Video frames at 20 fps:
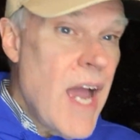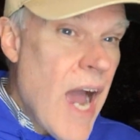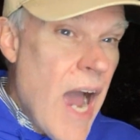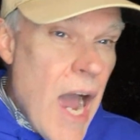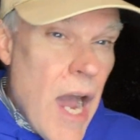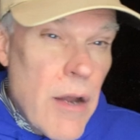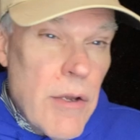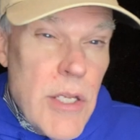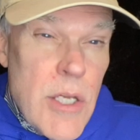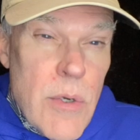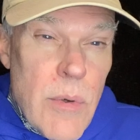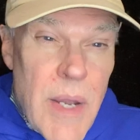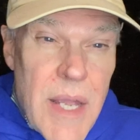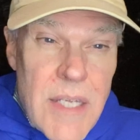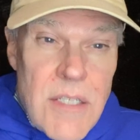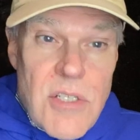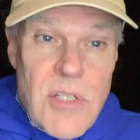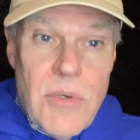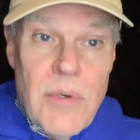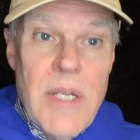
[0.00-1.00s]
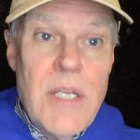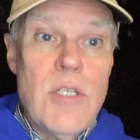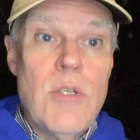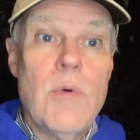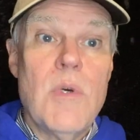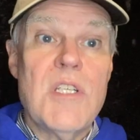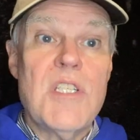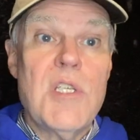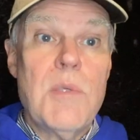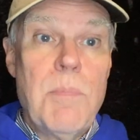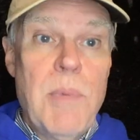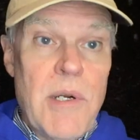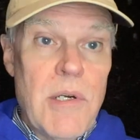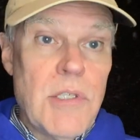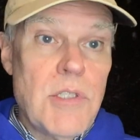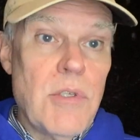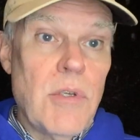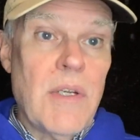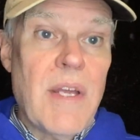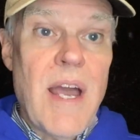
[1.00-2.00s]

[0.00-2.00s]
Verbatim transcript: How do you enter into a spiritual